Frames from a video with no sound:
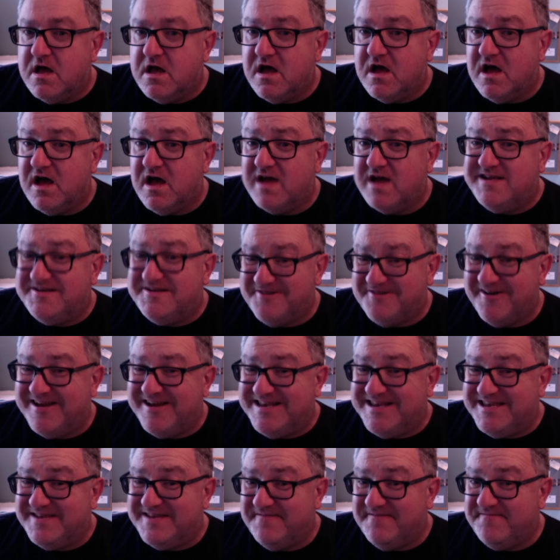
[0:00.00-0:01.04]
I tried
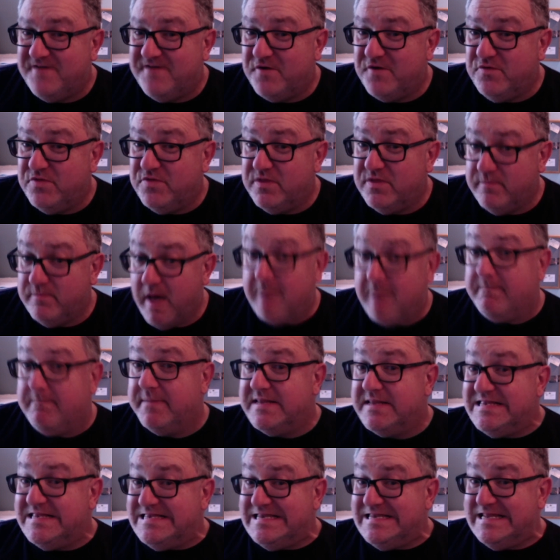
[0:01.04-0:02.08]
to phone them up
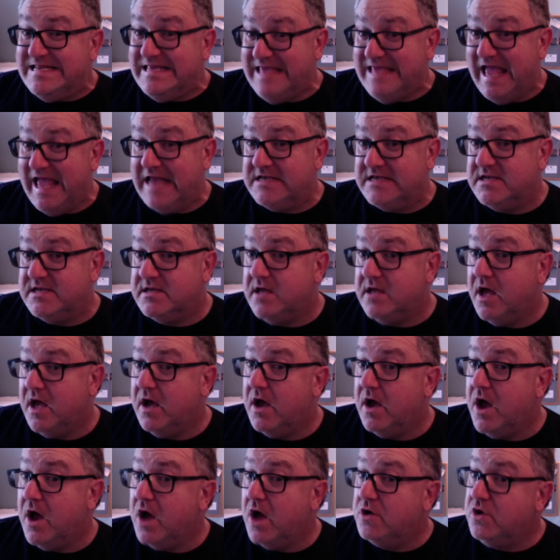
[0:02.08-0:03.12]
to get
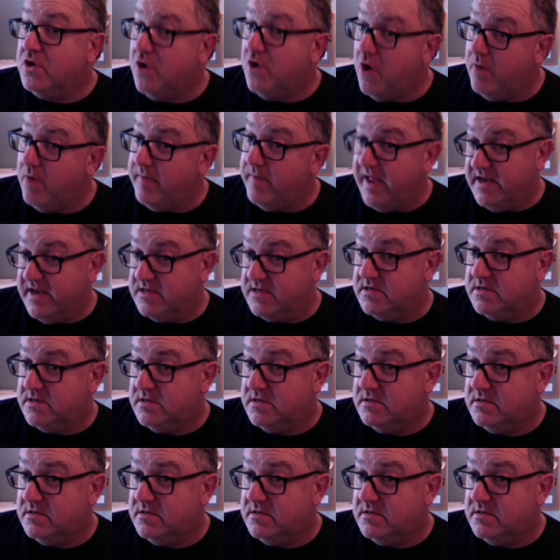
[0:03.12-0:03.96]
a comment